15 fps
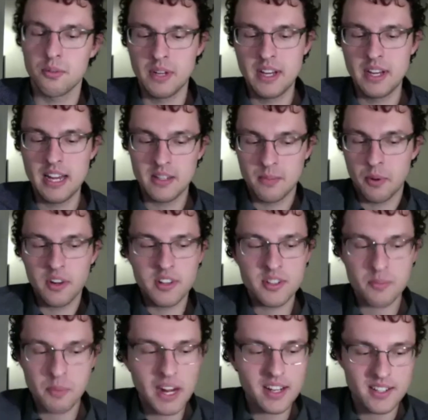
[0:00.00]
as a part of this
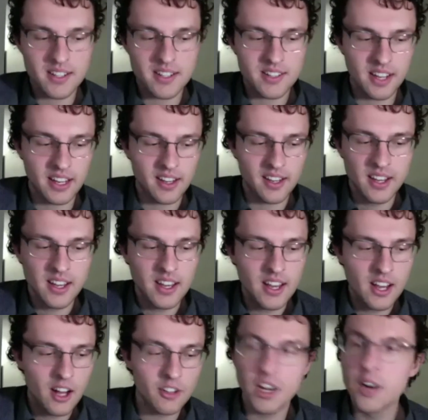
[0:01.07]
process, like
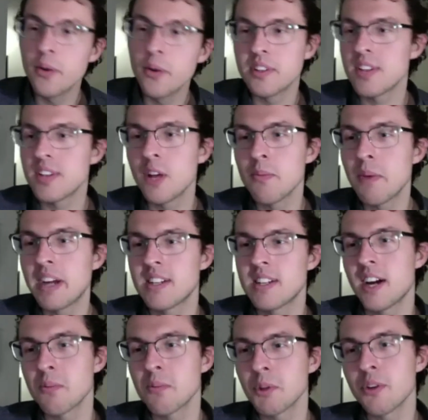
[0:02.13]
I'll go and sell my
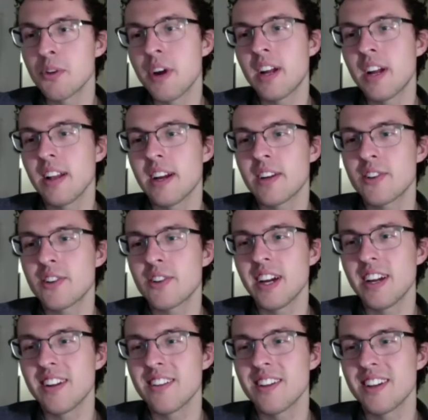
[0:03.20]
entire Blu-ray collection
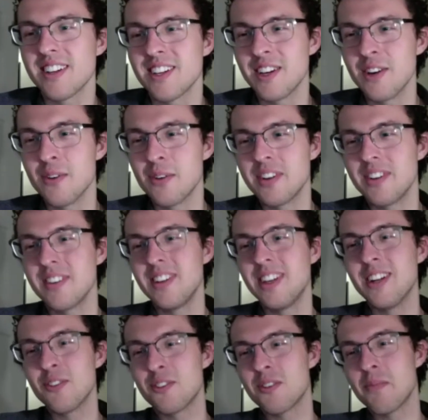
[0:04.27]
kind of thing to go and,
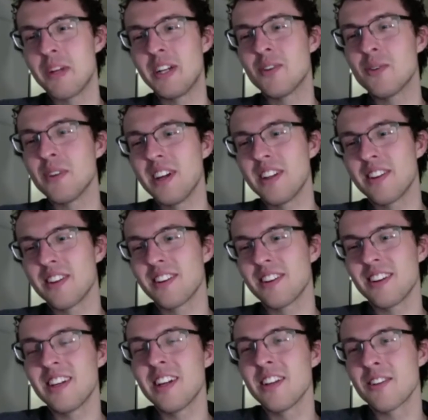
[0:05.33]
submit to another
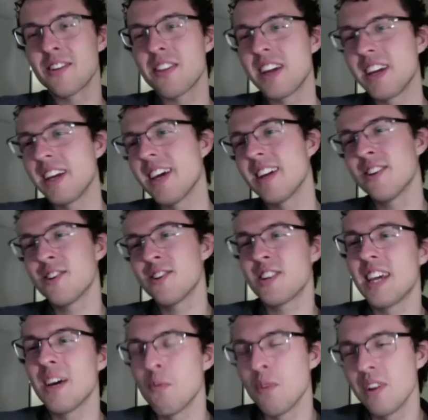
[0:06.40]
thing, to
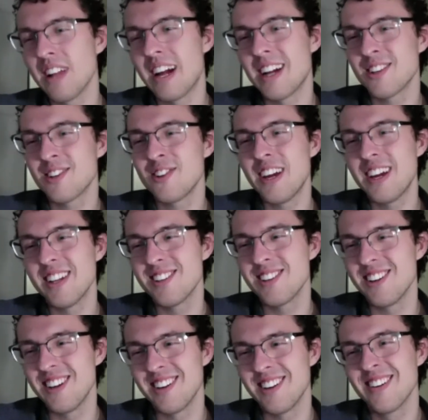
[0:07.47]
get one last chance.
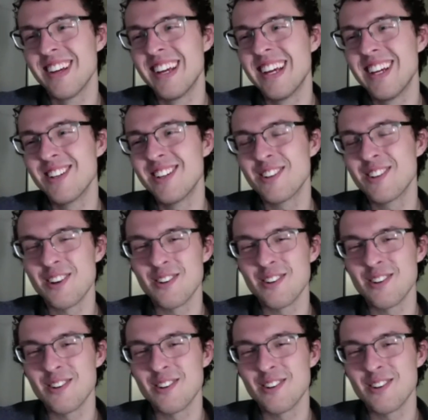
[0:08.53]
So